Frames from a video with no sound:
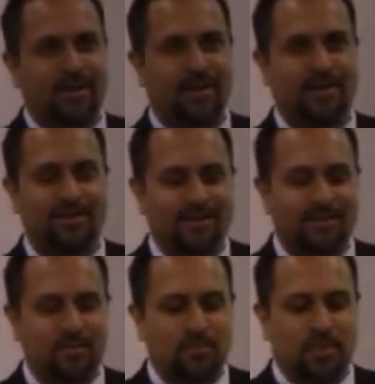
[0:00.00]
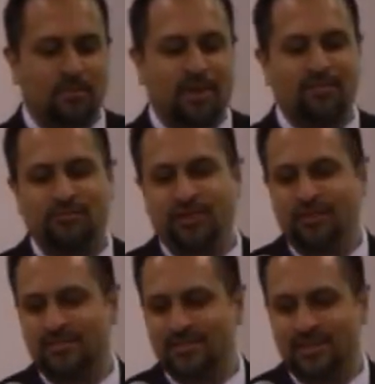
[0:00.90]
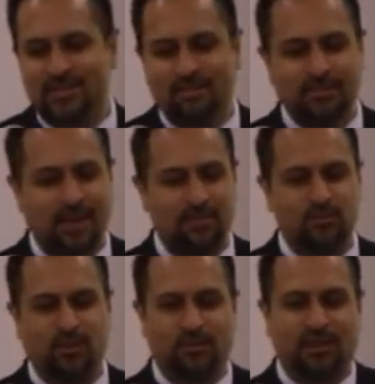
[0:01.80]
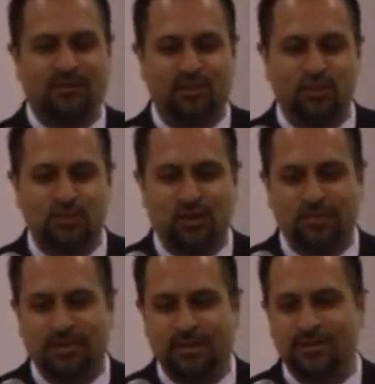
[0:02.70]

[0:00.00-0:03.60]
And my fear is that sometimes when I'm giving the sermon,